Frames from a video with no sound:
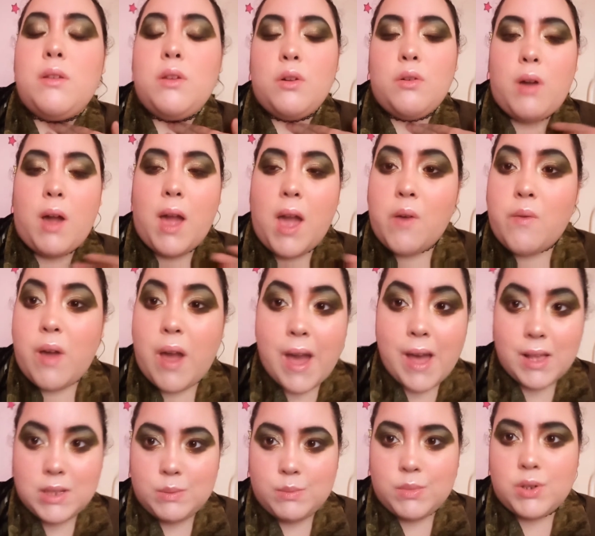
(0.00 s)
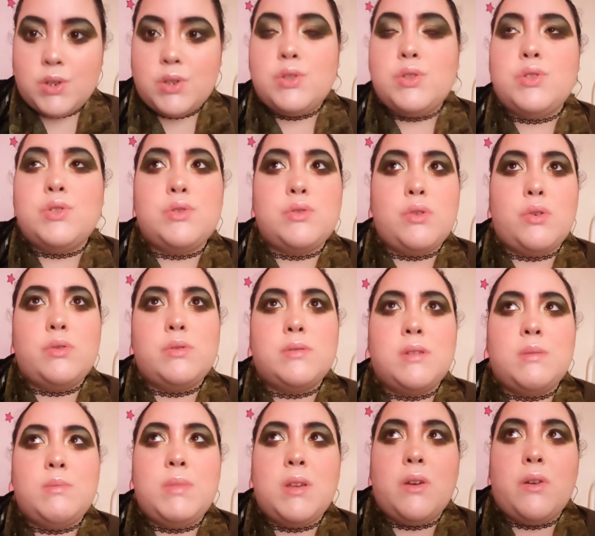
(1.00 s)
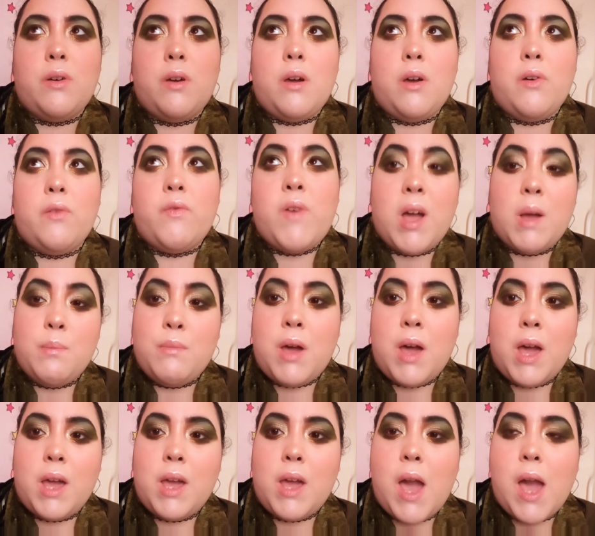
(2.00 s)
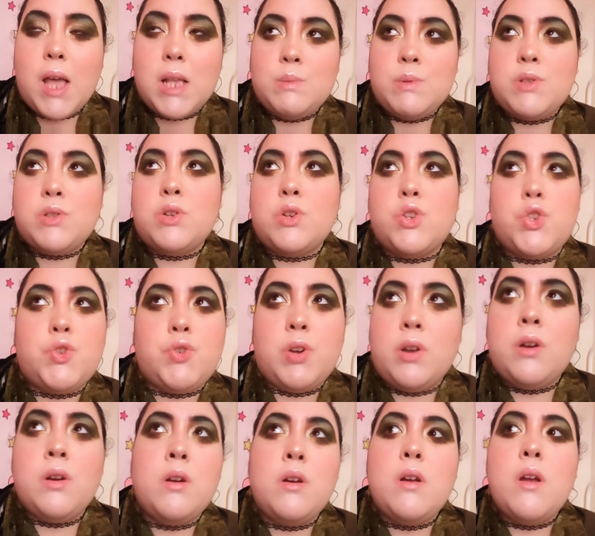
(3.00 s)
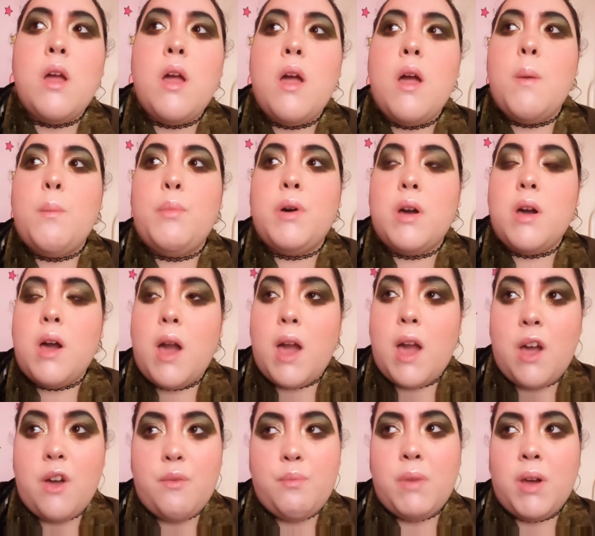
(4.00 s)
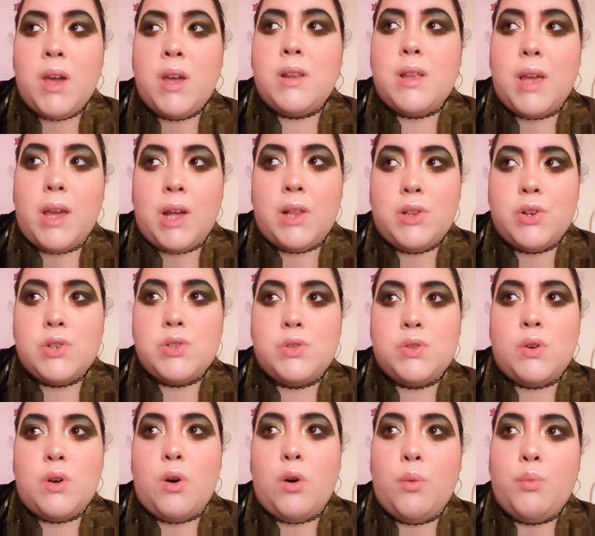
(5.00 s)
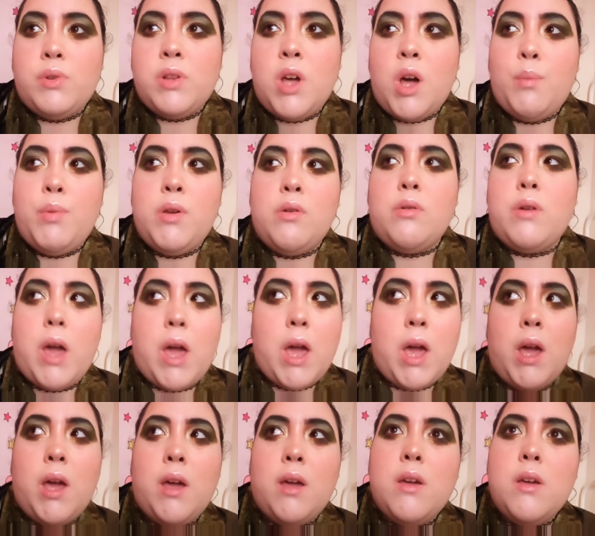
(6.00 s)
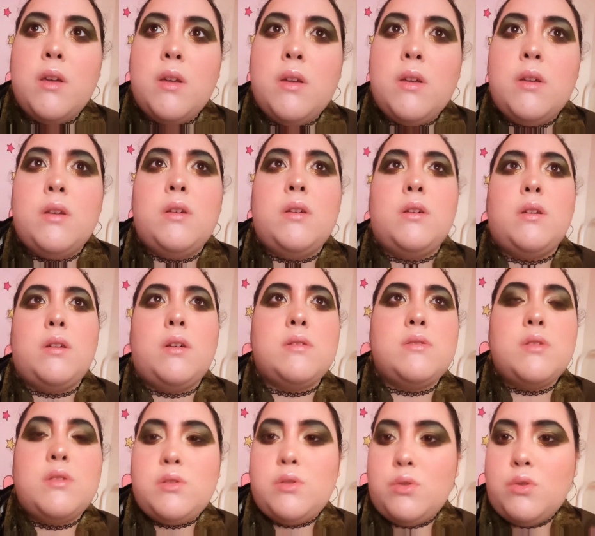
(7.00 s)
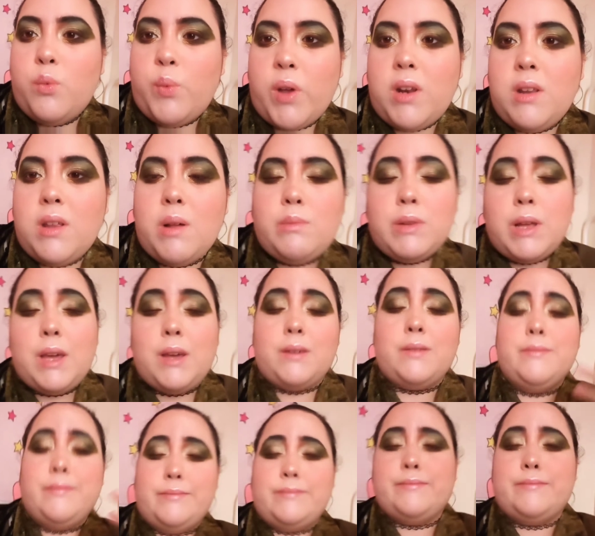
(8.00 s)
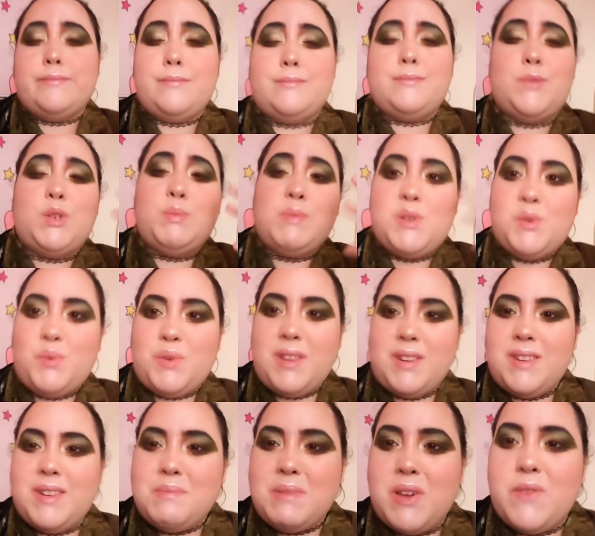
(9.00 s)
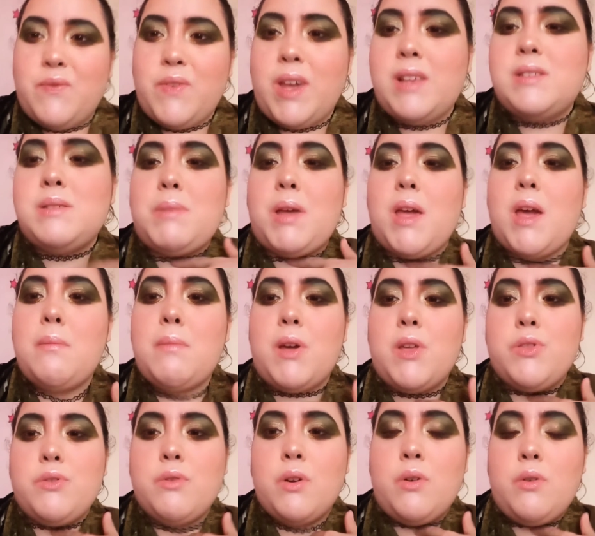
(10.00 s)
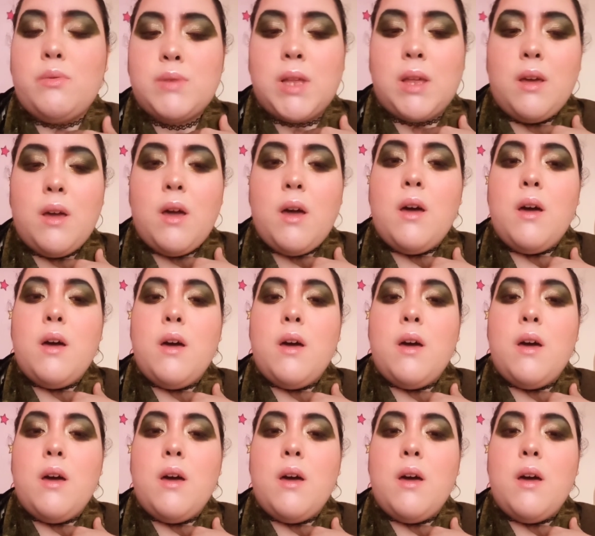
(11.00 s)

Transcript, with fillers: and you know I have asthma, so it's gonna be affect my asthma. It's gonna trigger, but I have my inhaler, so hopefully I'll be okay. Cause it's too windy. I'm like too much wind in my face and my and my throat, like